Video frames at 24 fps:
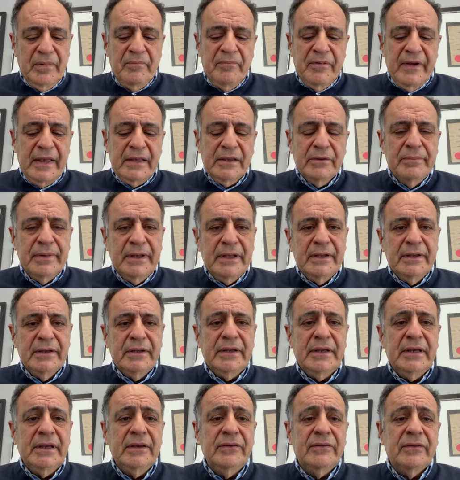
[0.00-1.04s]

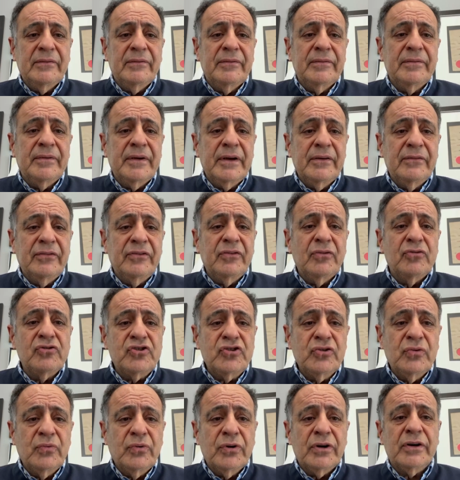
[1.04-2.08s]
availabilities of
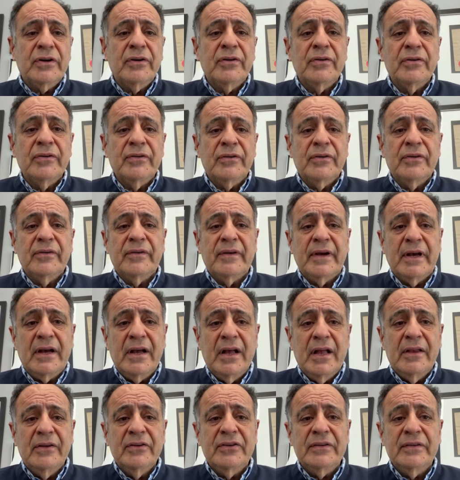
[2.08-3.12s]
social workers or
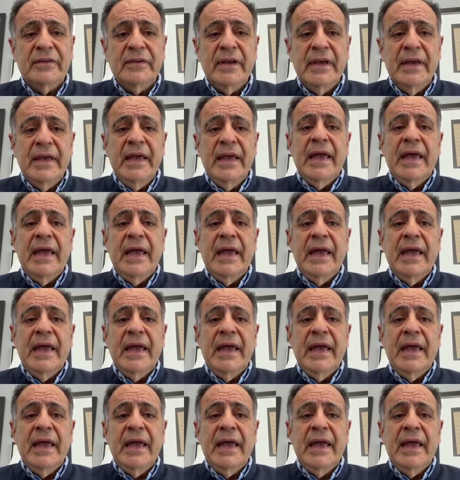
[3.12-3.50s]
psychologists.